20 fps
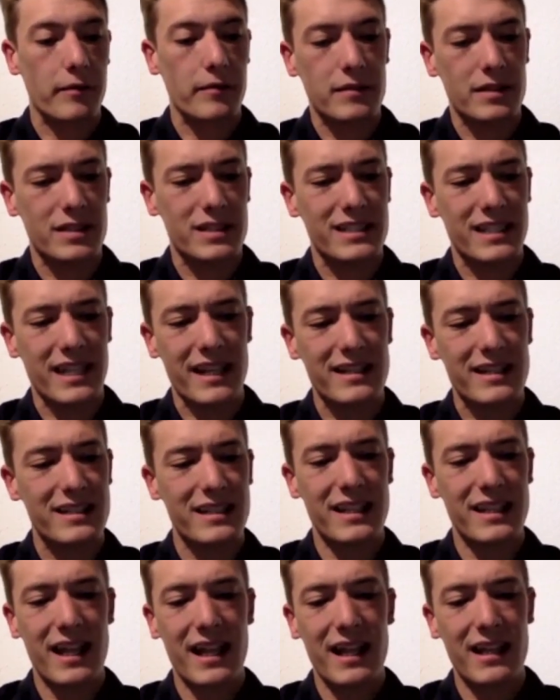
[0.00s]

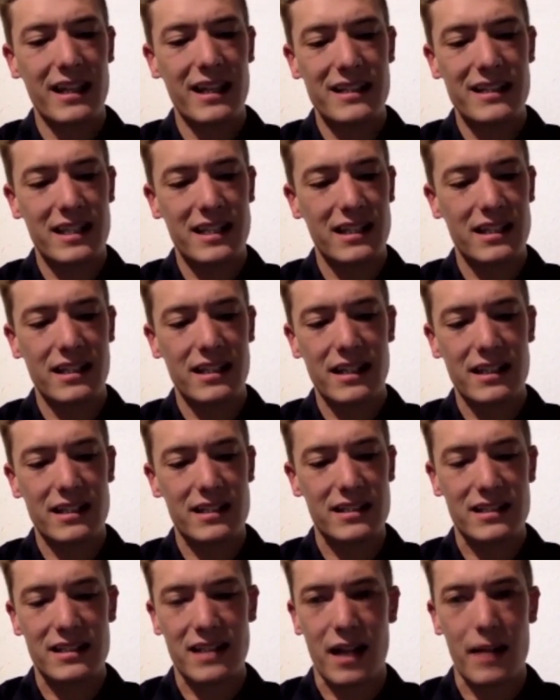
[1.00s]
Sentinel is
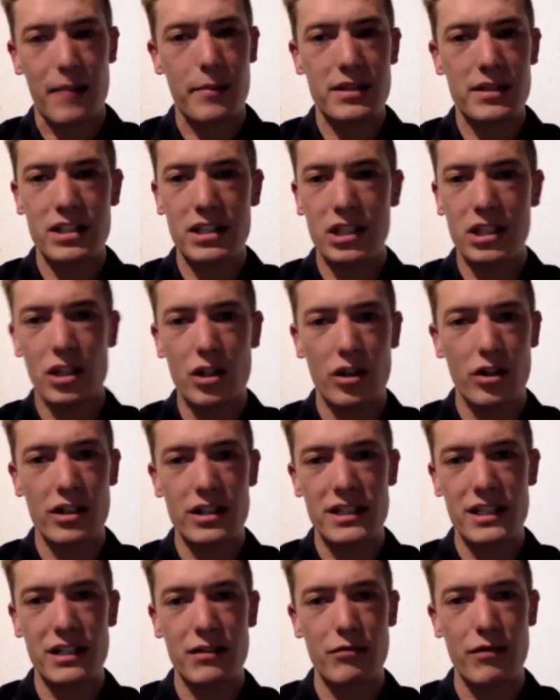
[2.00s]
in
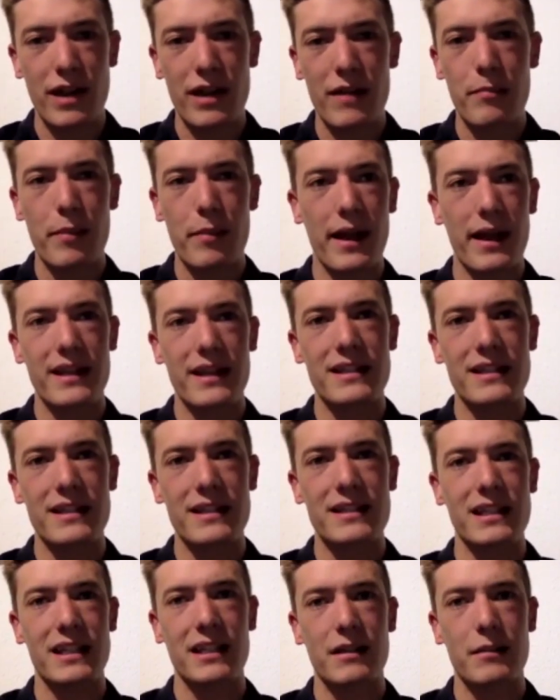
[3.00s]
cybersecurity, Redpen is
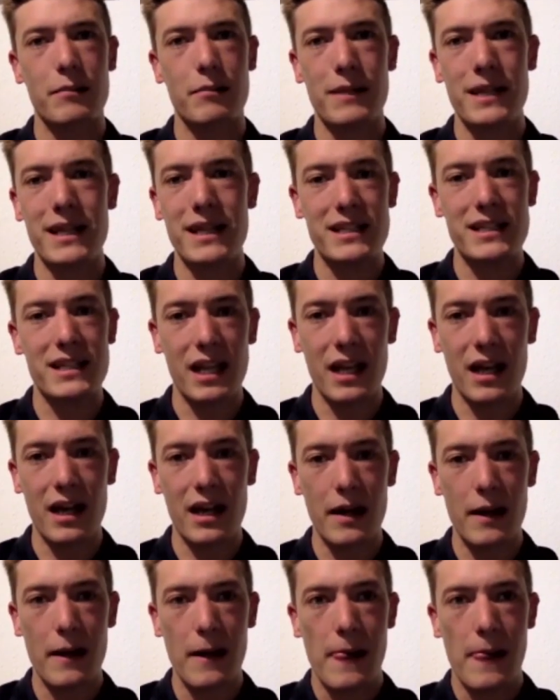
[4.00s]
in
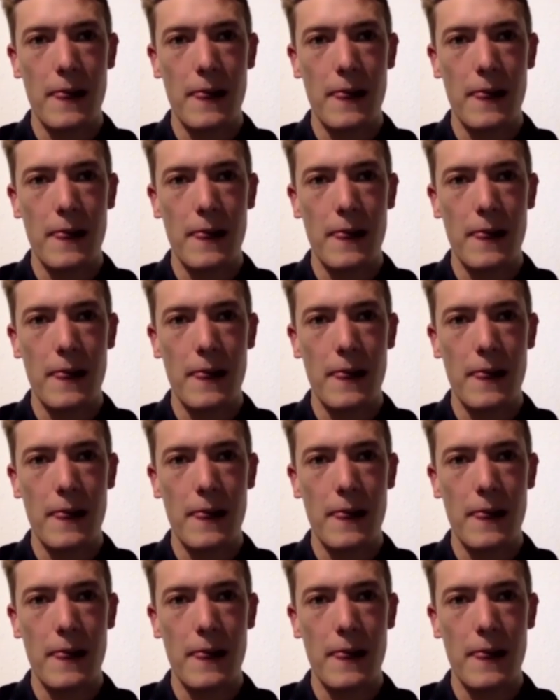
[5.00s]
media,